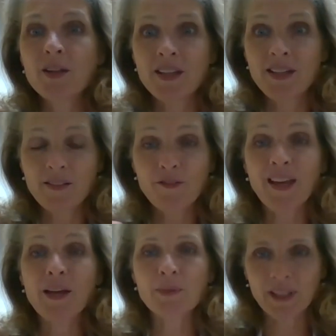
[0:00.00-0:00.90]
in a
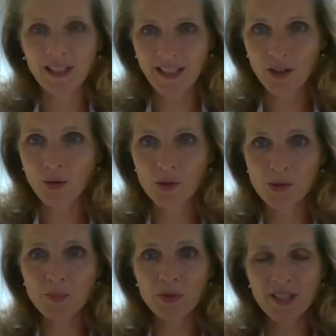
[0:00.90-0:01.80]
family who's
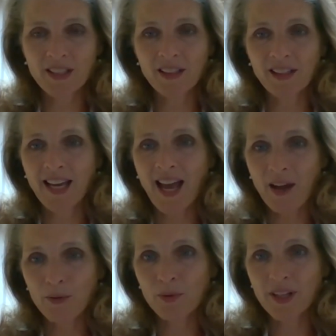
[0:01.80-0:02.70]
particularly
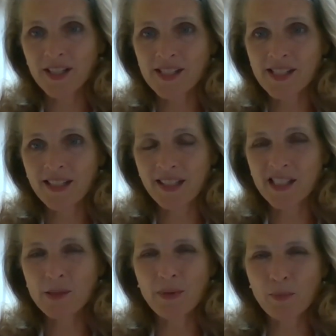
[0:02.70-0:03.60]
at risk needs
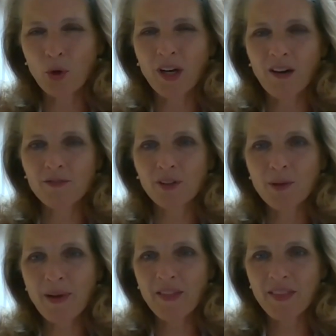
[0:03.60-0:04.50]
to be more careful
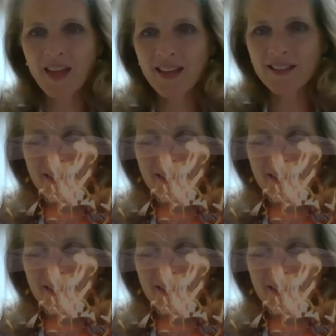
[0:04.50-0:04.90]
about that.